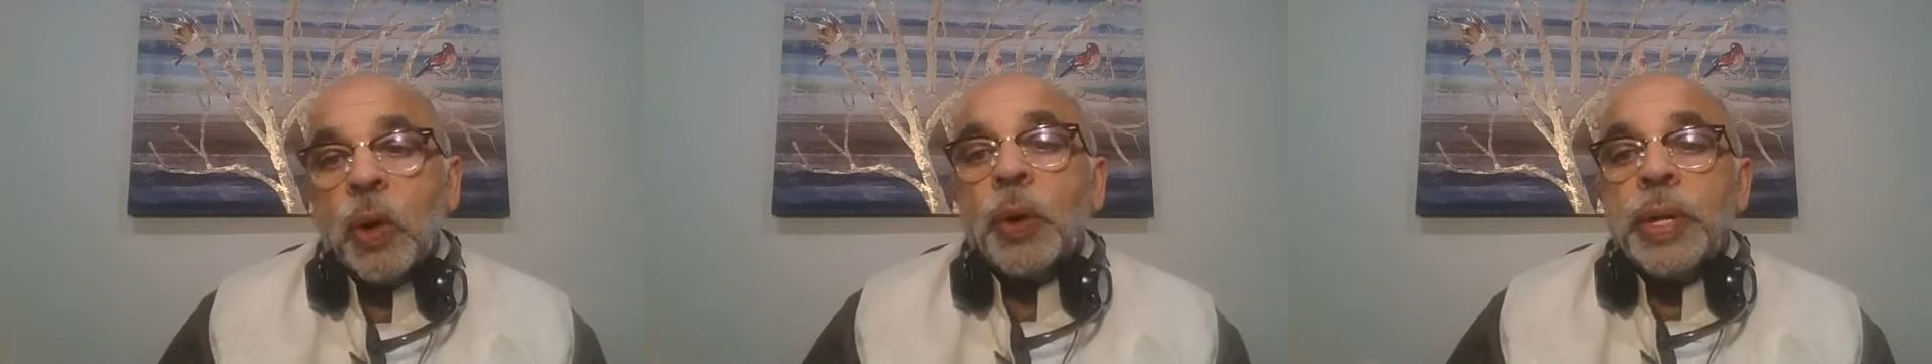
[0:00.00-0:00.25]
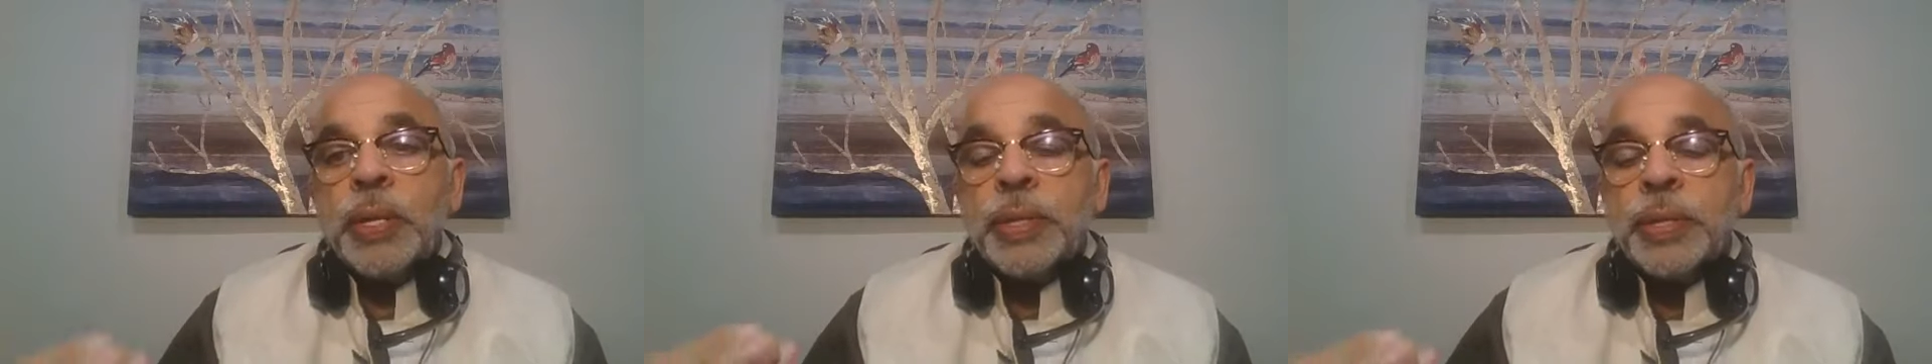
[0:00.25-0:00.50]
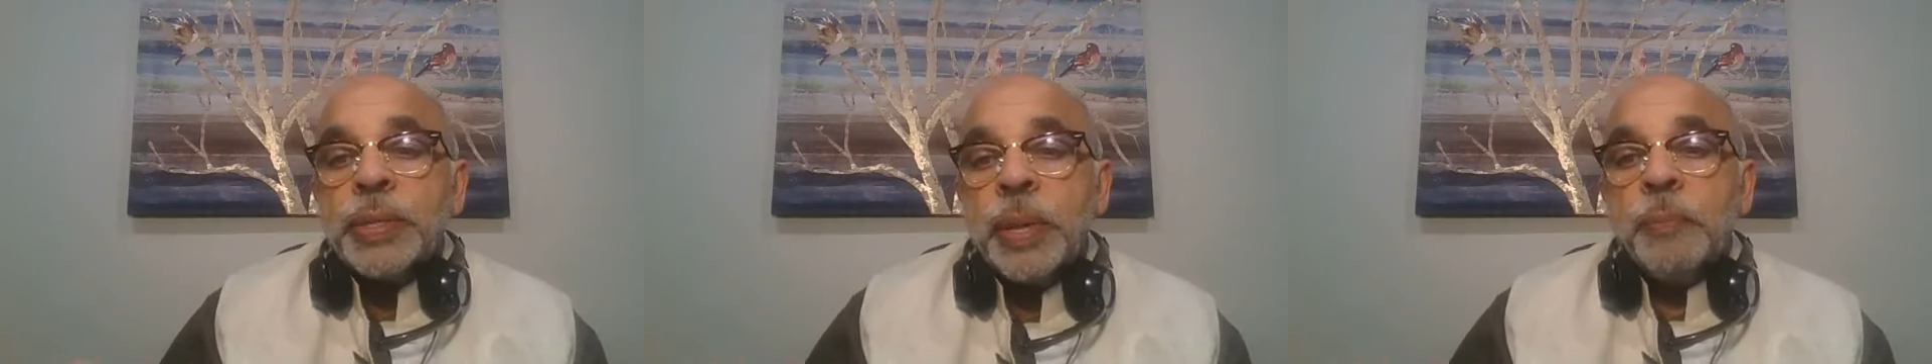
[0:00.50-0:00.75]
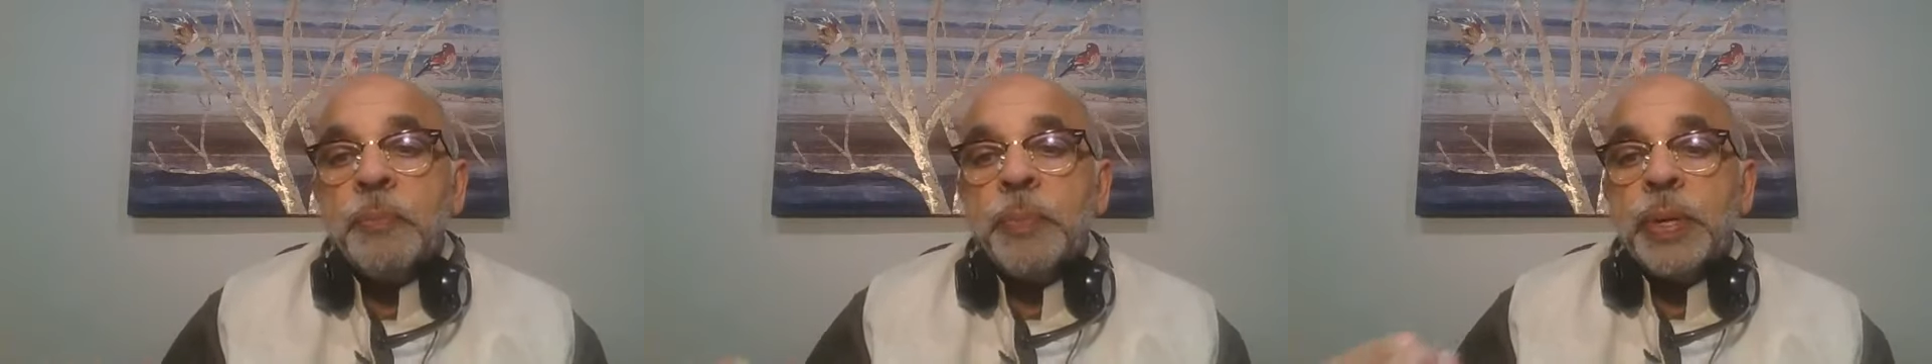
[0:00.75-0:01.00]
Or in
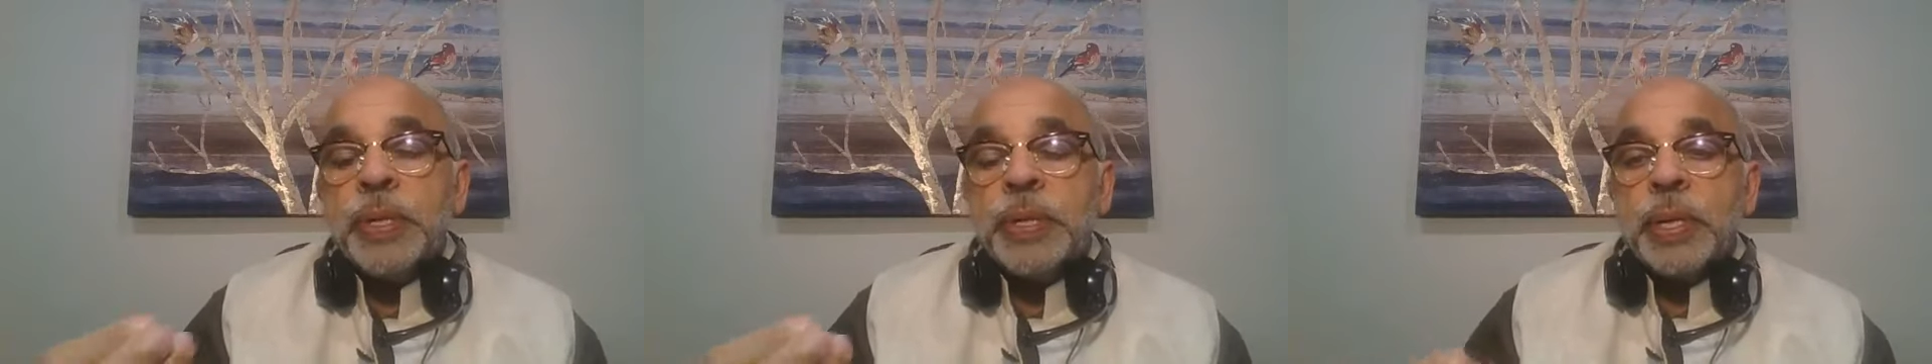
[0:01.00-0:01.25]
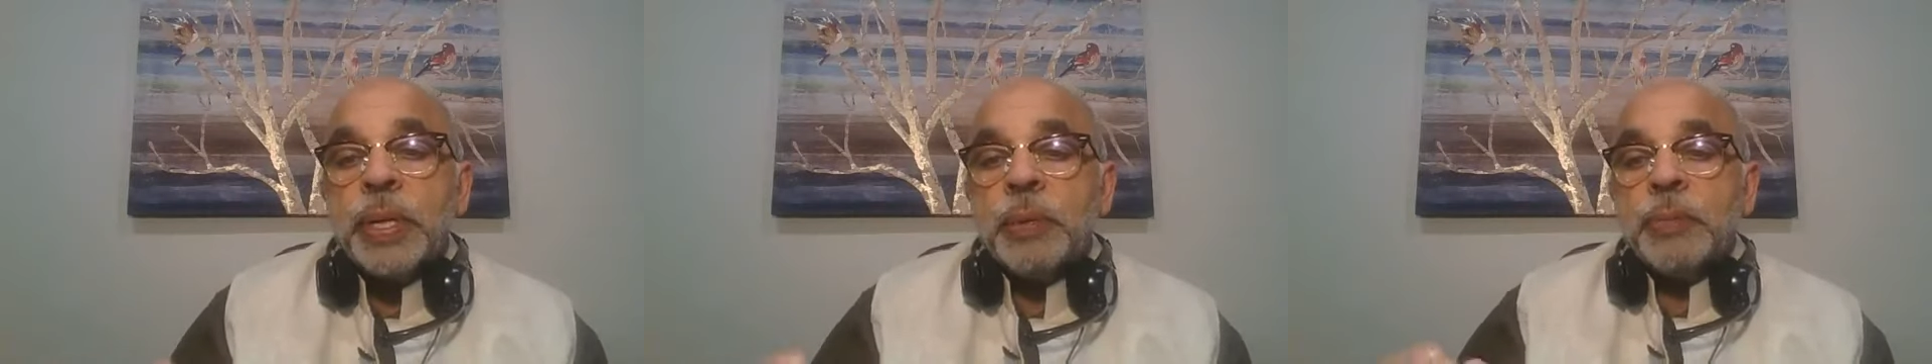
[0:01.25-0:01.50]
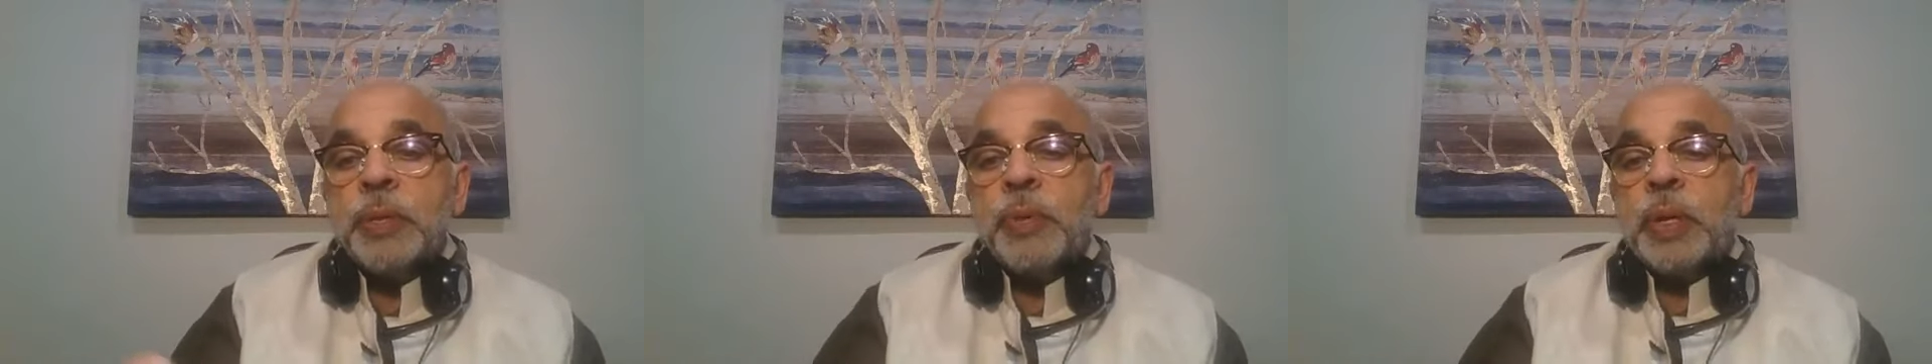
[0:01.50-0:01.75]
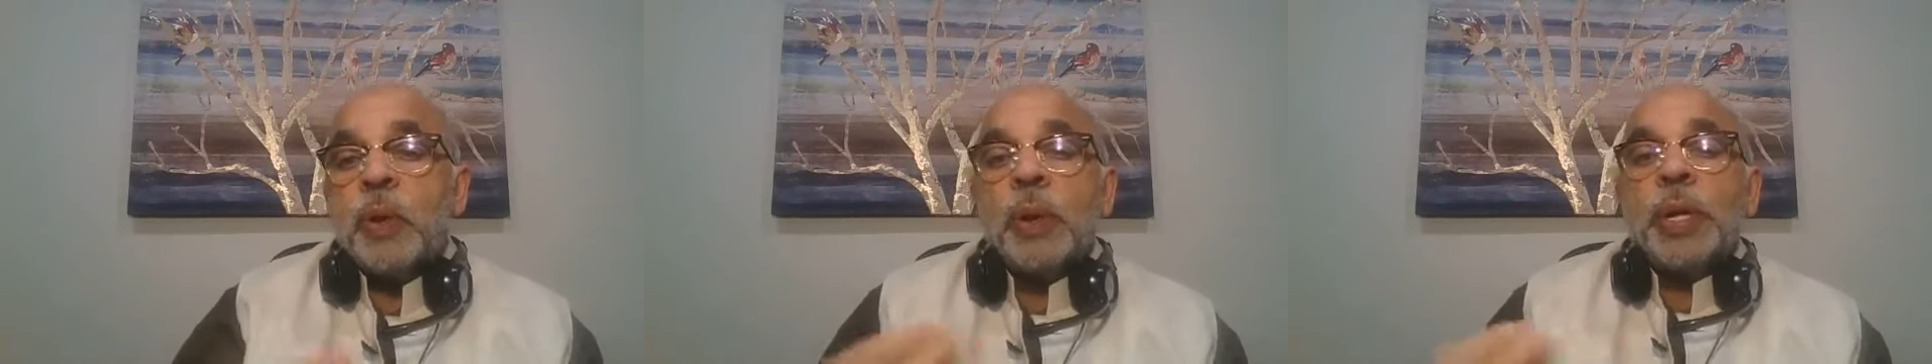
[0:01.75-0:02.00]
simple terms,
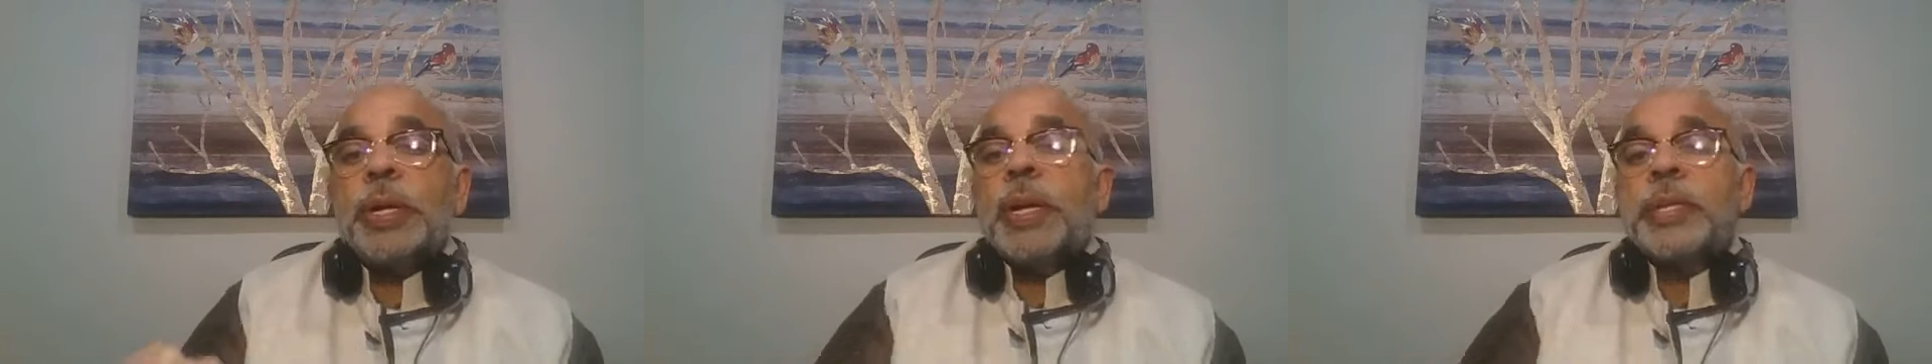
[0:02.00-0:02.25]
we call it